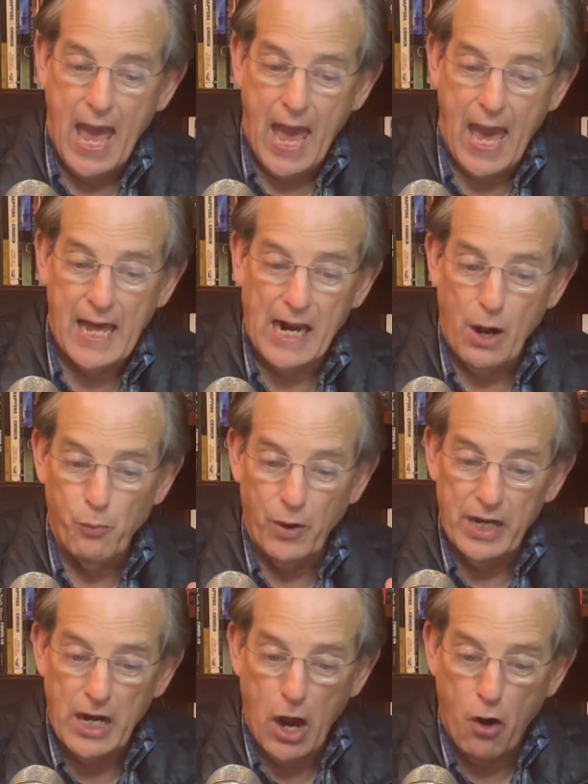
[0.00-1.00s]
and I
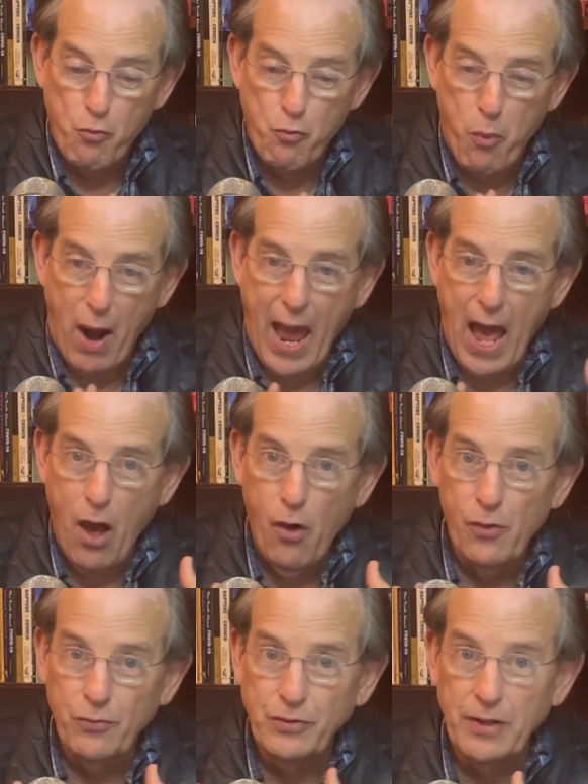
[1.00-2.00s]
went
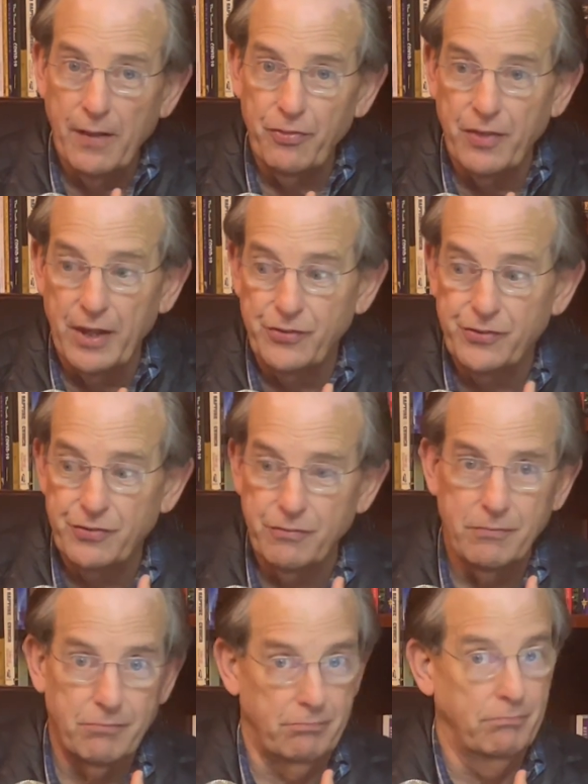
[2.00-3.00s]
around this
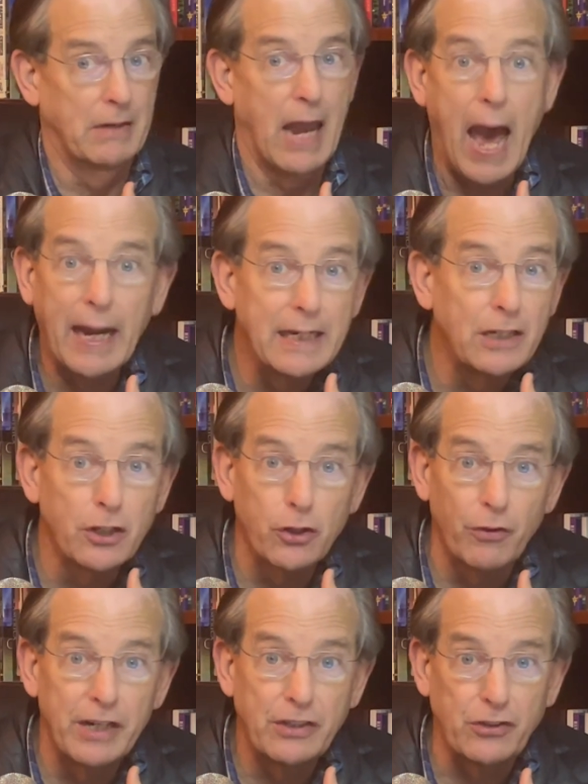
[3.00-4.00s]
90
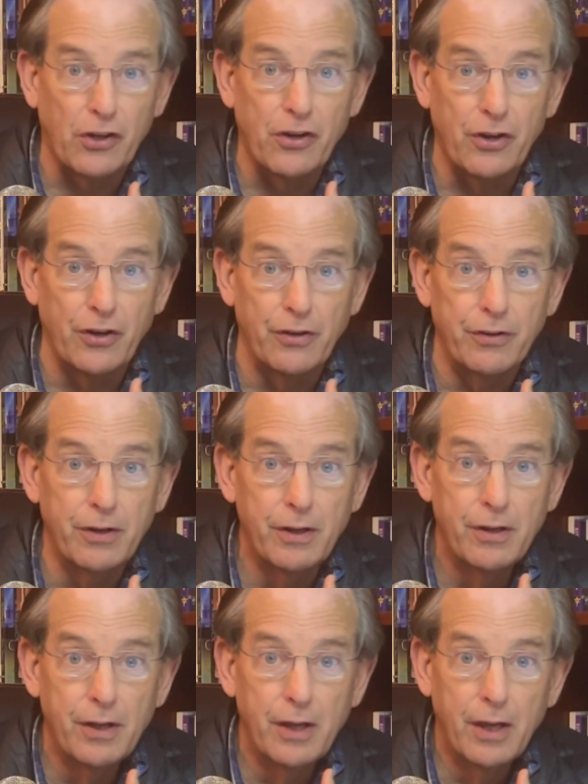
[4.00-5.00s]
degree turn
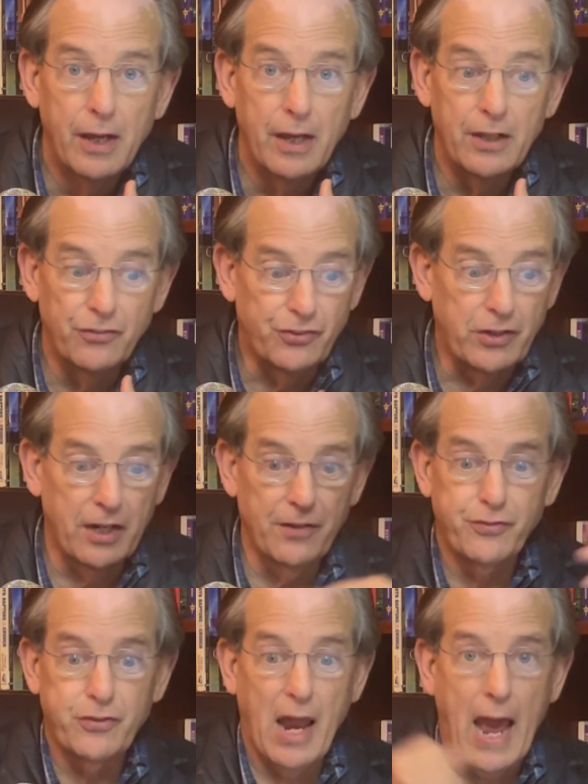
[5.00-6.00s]
instead
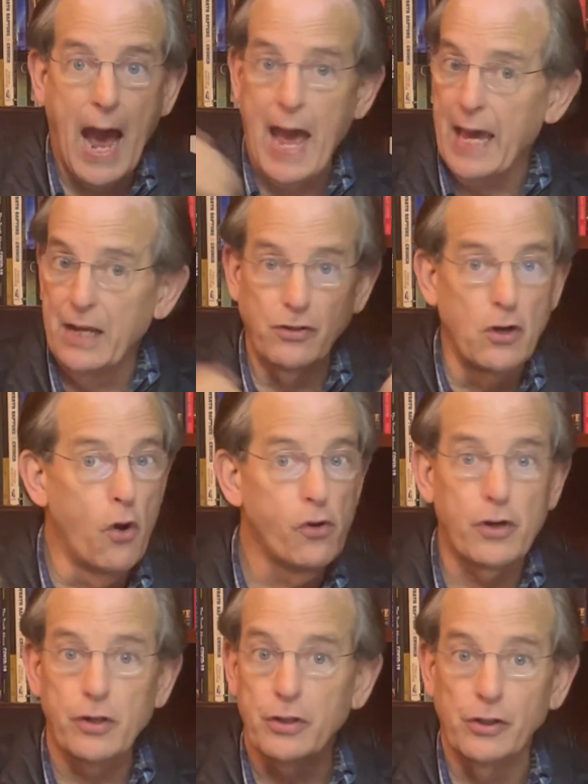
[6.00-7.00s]
of I had
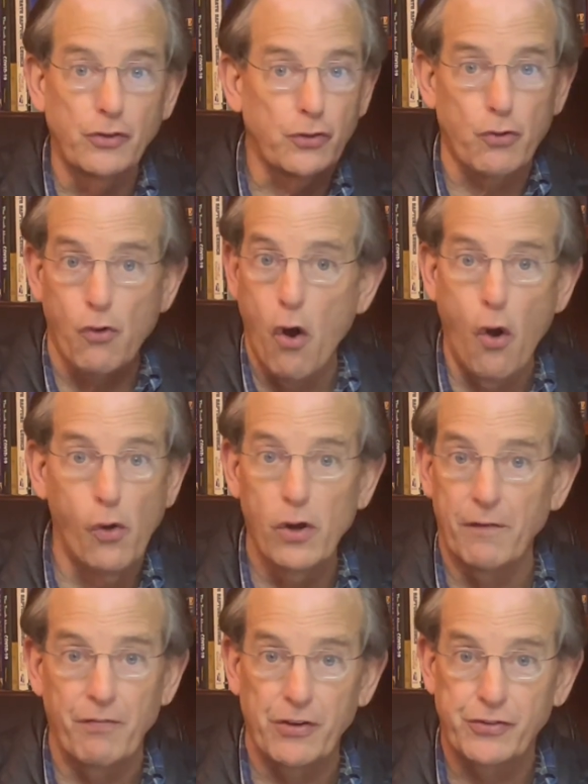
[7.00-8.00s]
no control
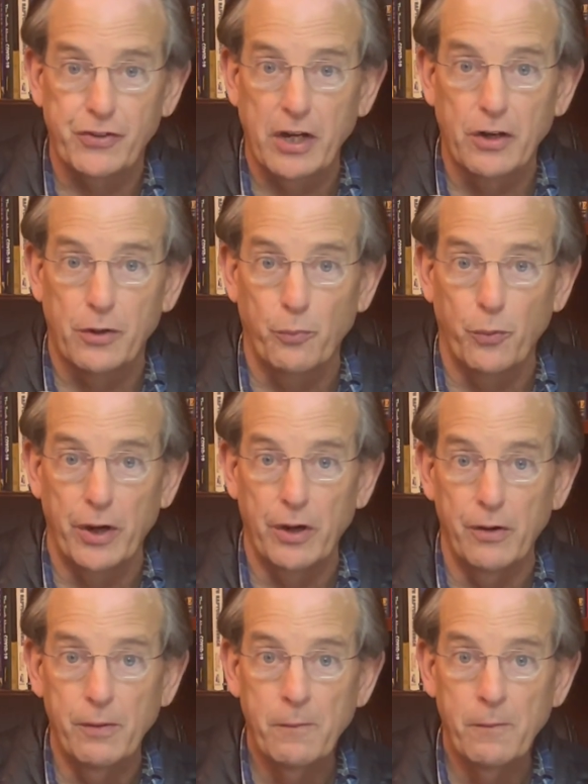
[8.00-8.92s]
of the steering wheel.